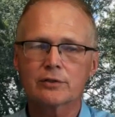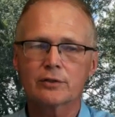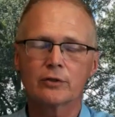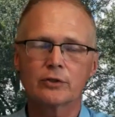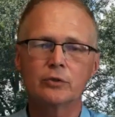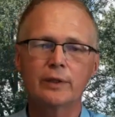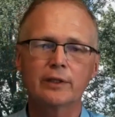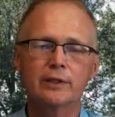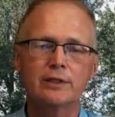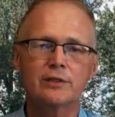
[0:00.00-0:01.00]
They're doing
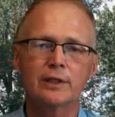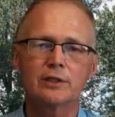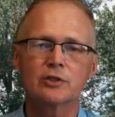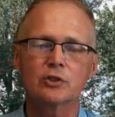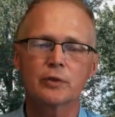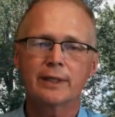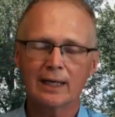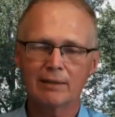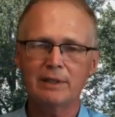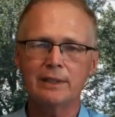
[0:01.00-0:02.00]
these things to treat
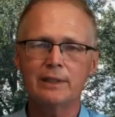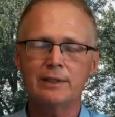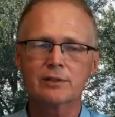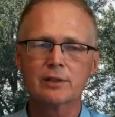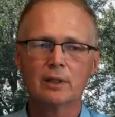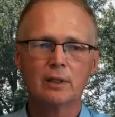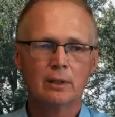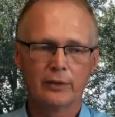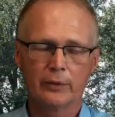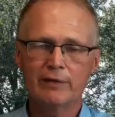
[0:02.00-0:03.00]
diabetes.
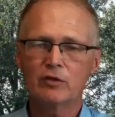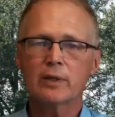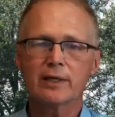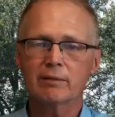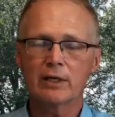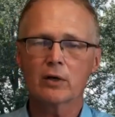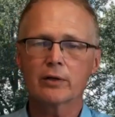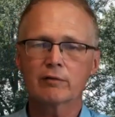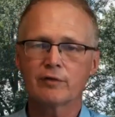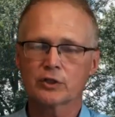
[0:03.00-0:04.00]
They're even trying to make
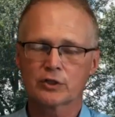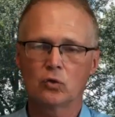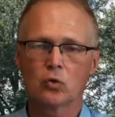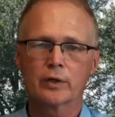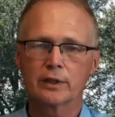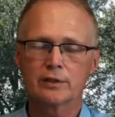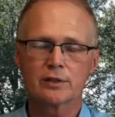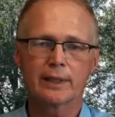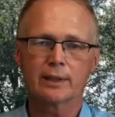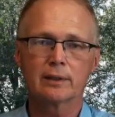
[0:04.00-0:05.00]
artificial organs
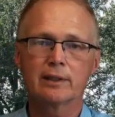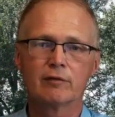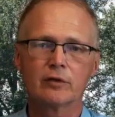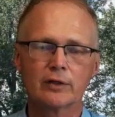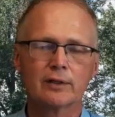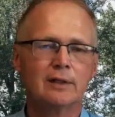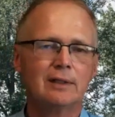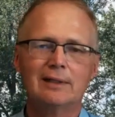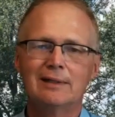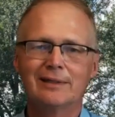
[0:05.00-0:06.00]
like liver,
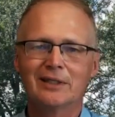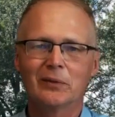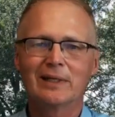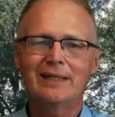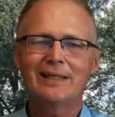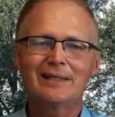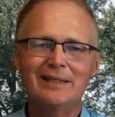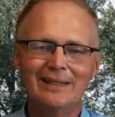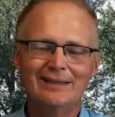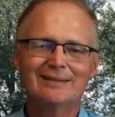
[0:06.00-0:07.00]
and
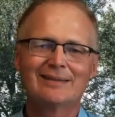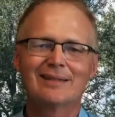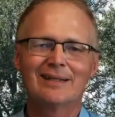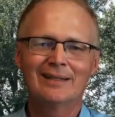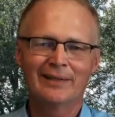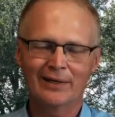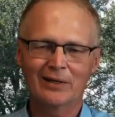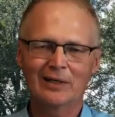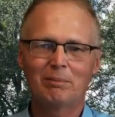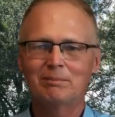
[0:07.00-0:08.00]
kidney that
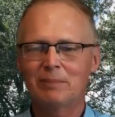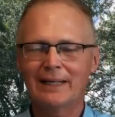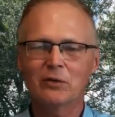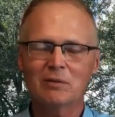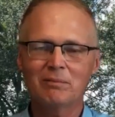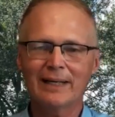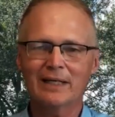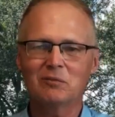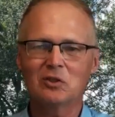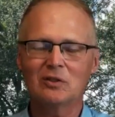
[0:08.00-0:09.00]
are
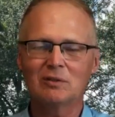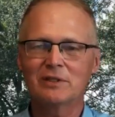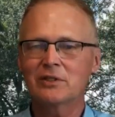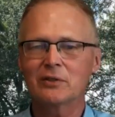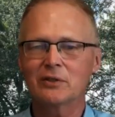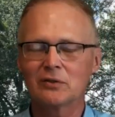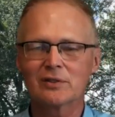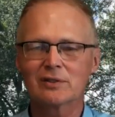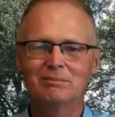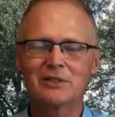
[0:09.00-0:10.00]
biocompatible
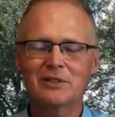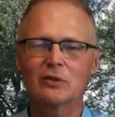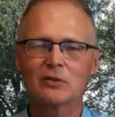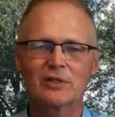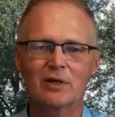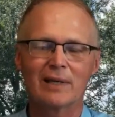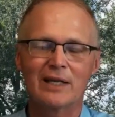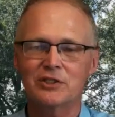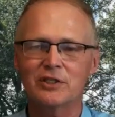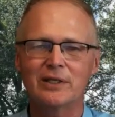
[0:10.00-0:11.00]
materials that are
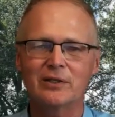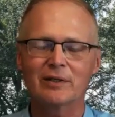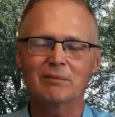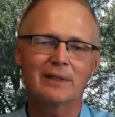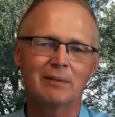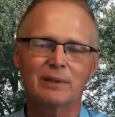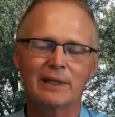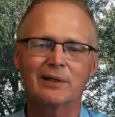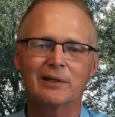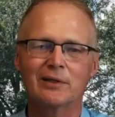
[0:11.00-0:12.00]
engineered and
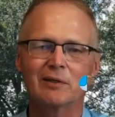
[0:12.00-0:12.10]
implanted into